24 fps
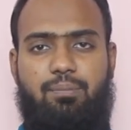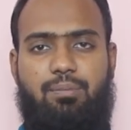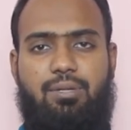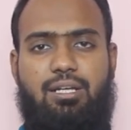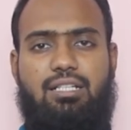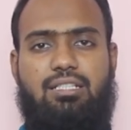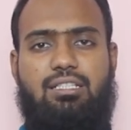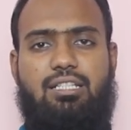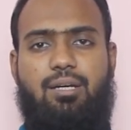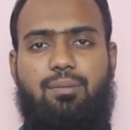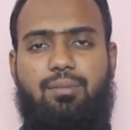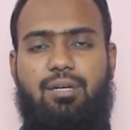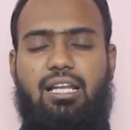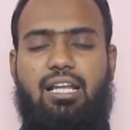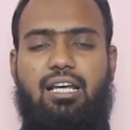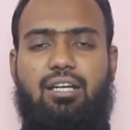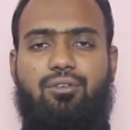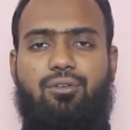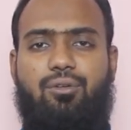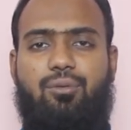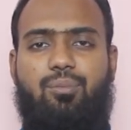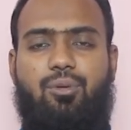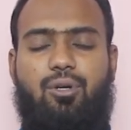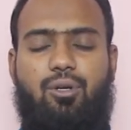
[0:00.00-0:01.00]
Press the bell
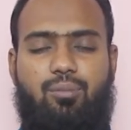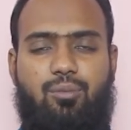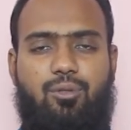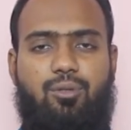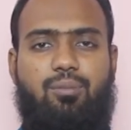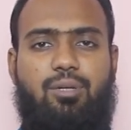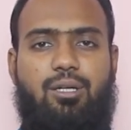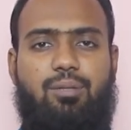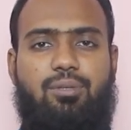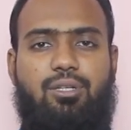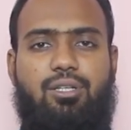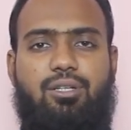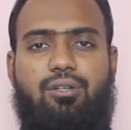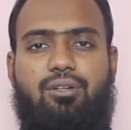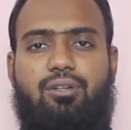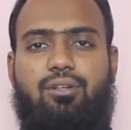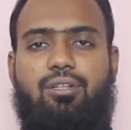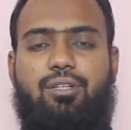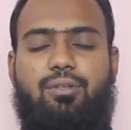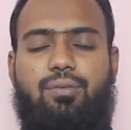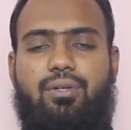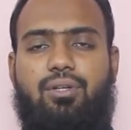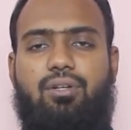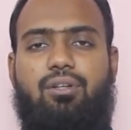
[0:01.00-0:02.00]
icon for more my
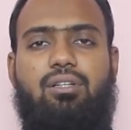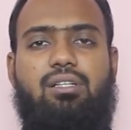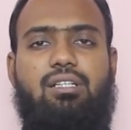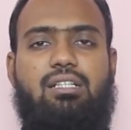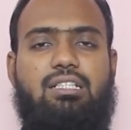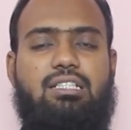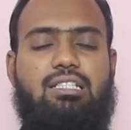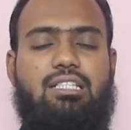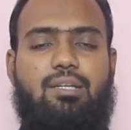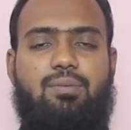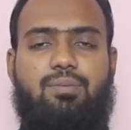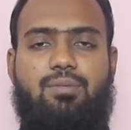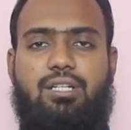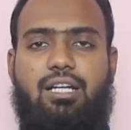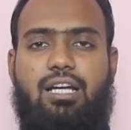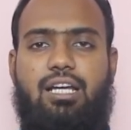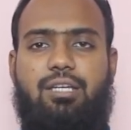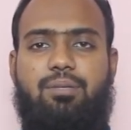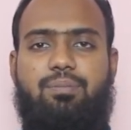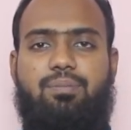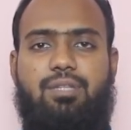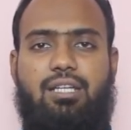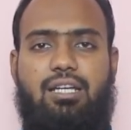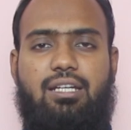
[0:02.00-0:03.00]
video. If you already
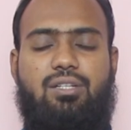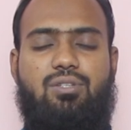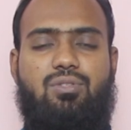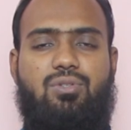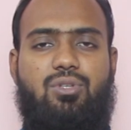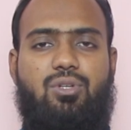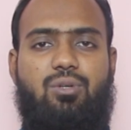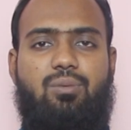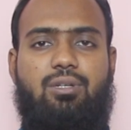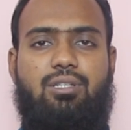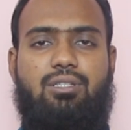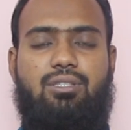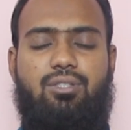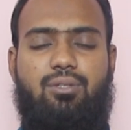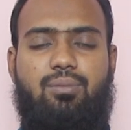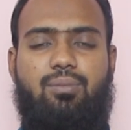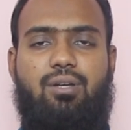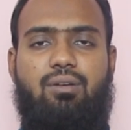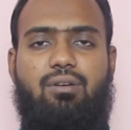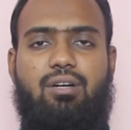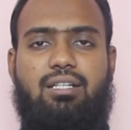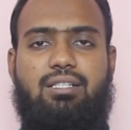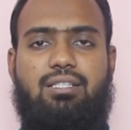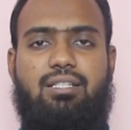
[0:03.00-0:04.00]
subscribed, thank you so much. So
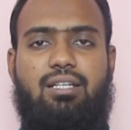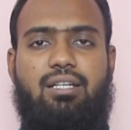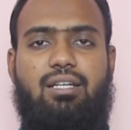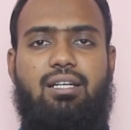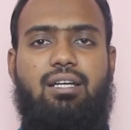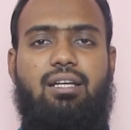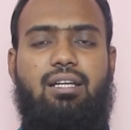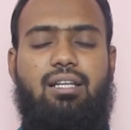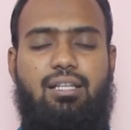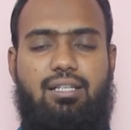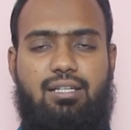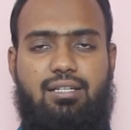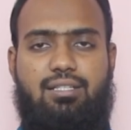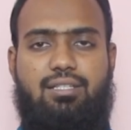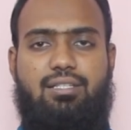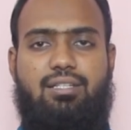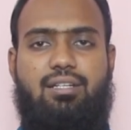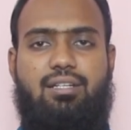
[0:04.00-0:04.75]
viewers, let's